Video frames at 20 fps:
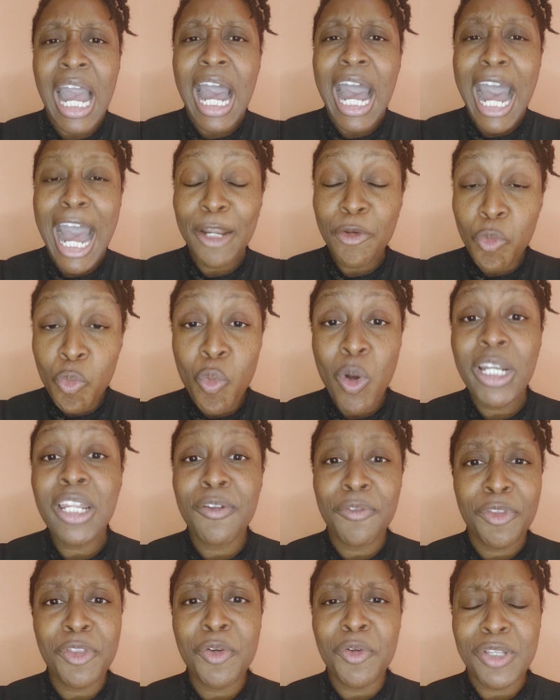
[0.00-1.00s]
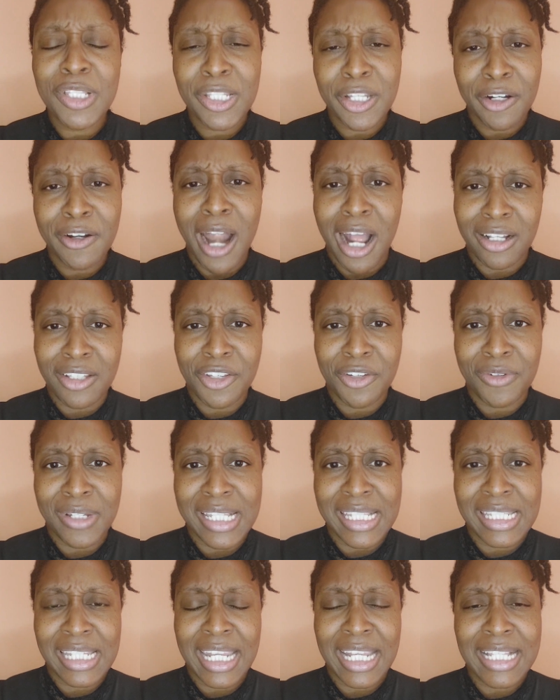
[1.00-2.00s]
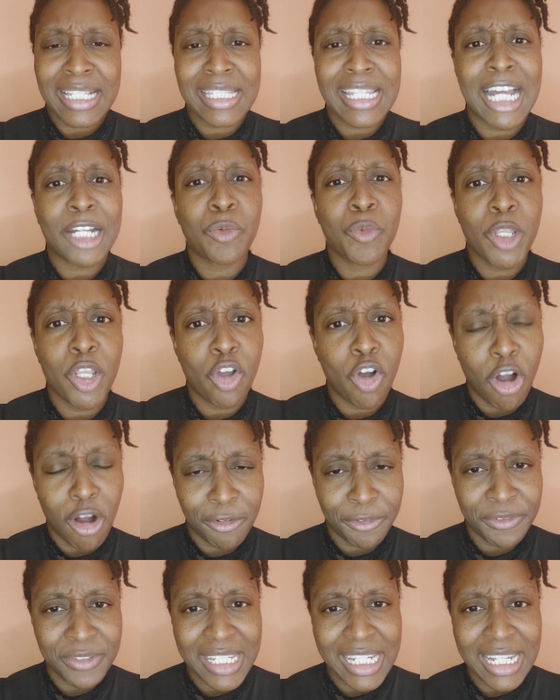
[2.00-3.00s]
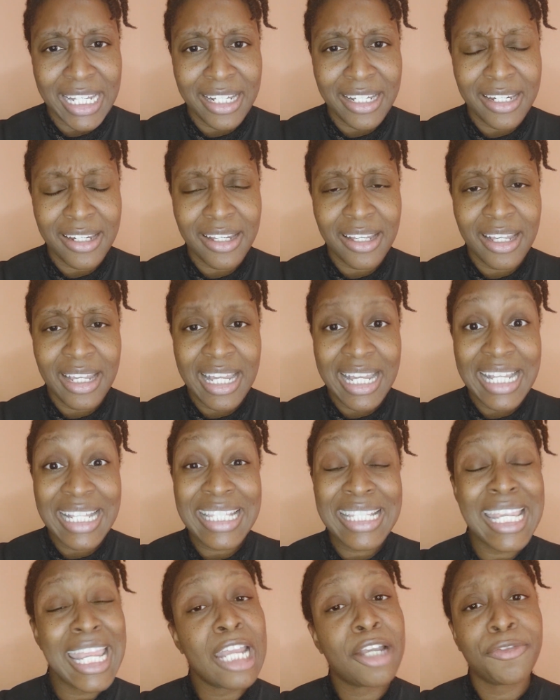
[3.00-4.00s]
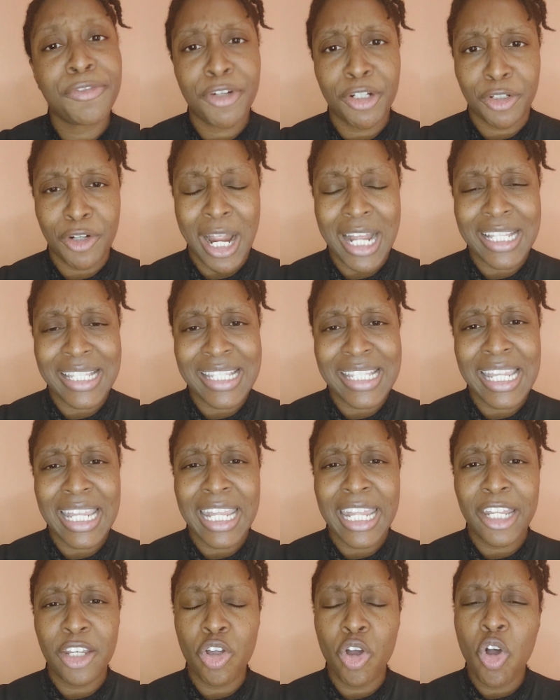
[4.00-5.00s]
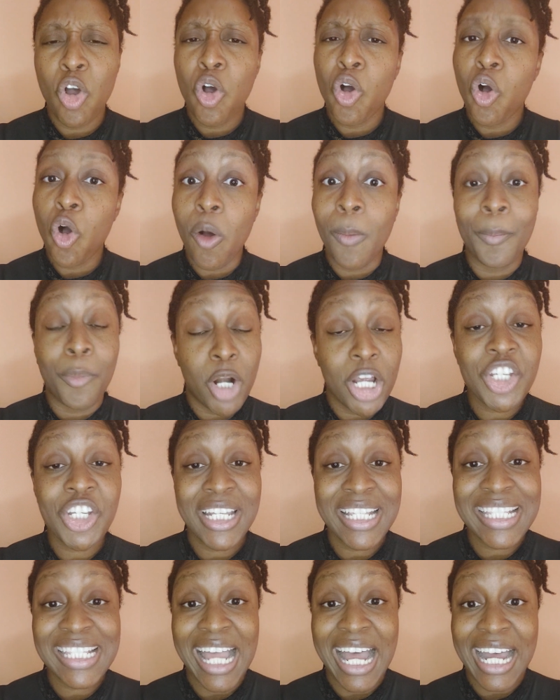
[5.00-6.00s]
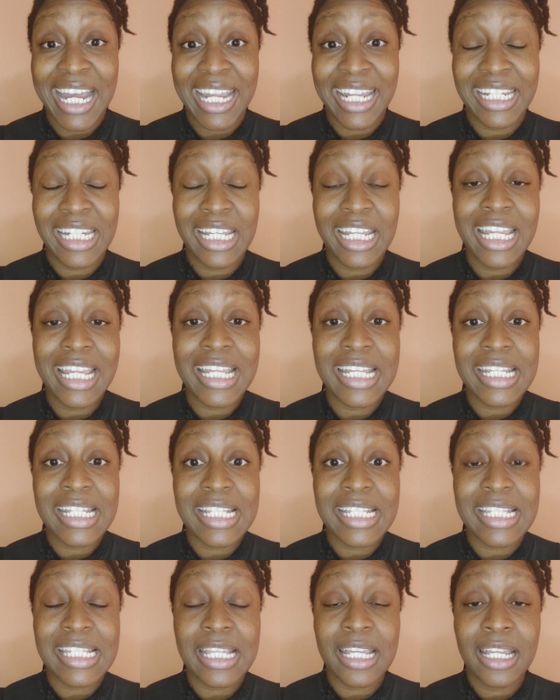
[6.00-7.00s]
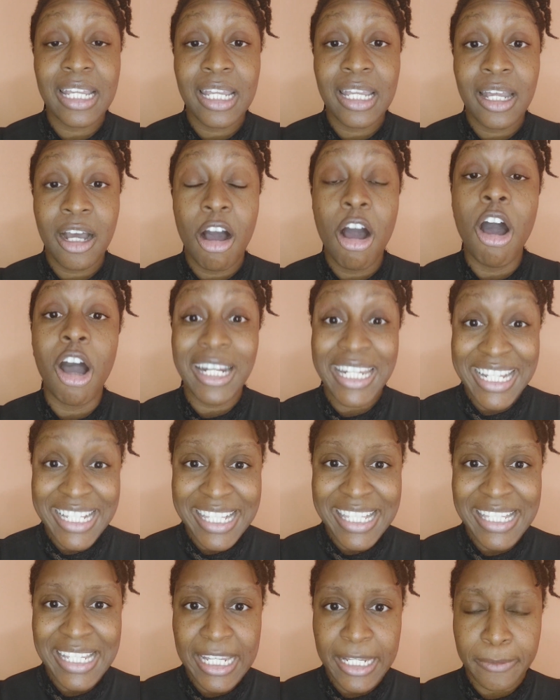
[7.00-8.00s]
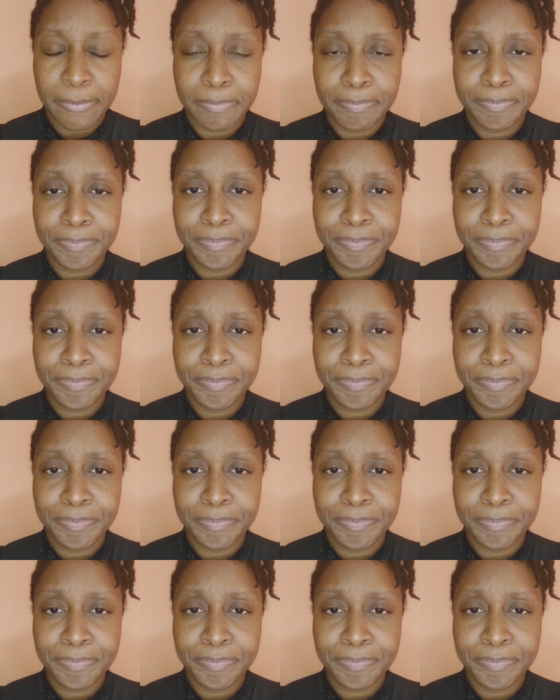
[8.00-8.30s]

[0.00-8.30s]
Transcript: And one of those characteristics that we often take for granted or brush aside is honesty.